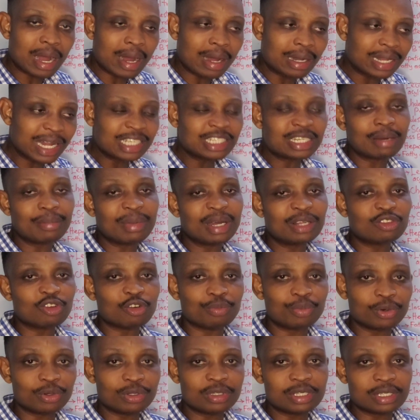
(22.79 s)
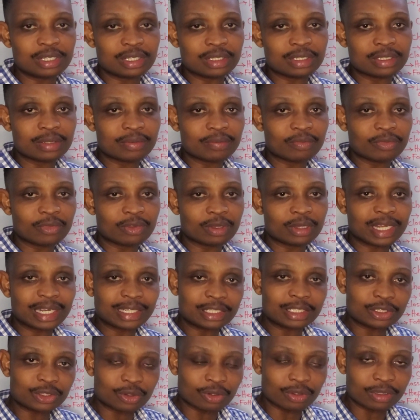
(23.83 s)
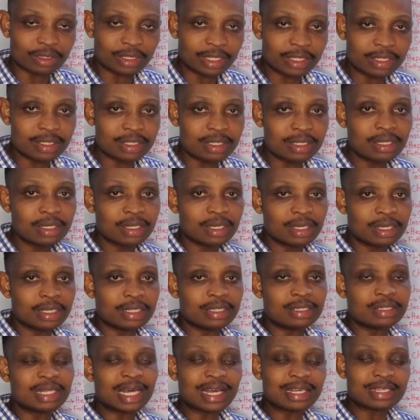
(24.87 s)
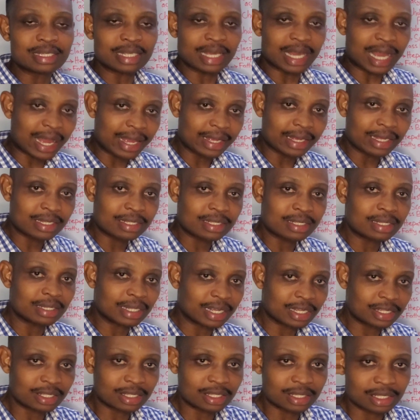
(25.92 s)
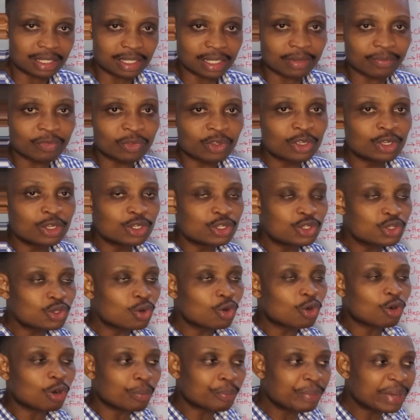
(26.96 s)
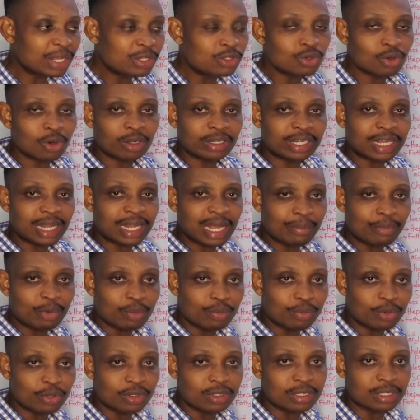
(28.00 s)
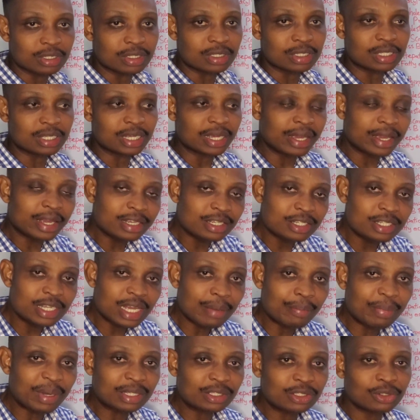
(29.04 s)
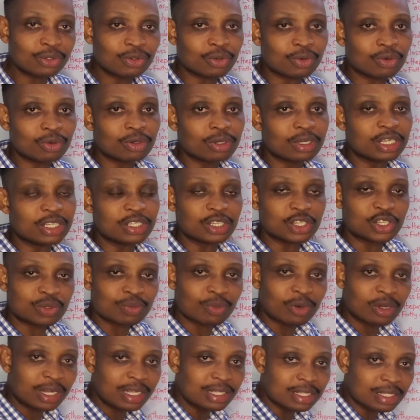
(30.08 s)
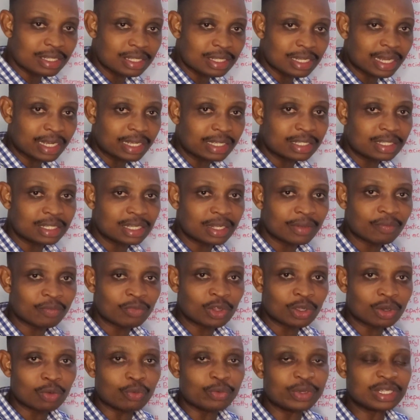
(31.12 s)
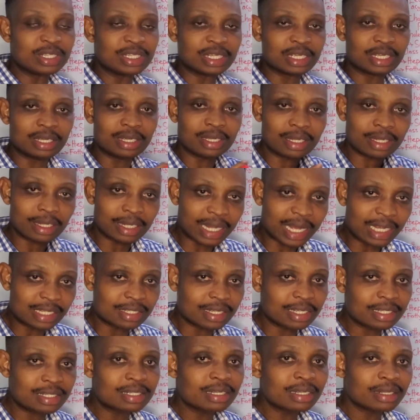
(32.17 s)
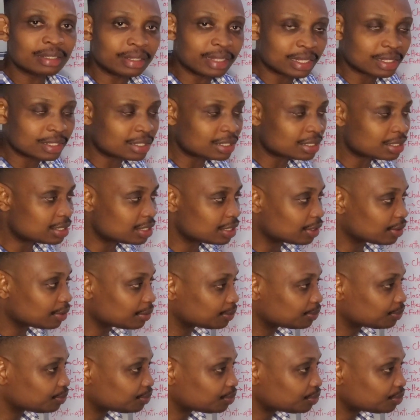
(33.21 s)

large amount of protein that it contains, it has the highest density. So compared to other lipoproteins, the HDL particle is the smallest in size with the largest density.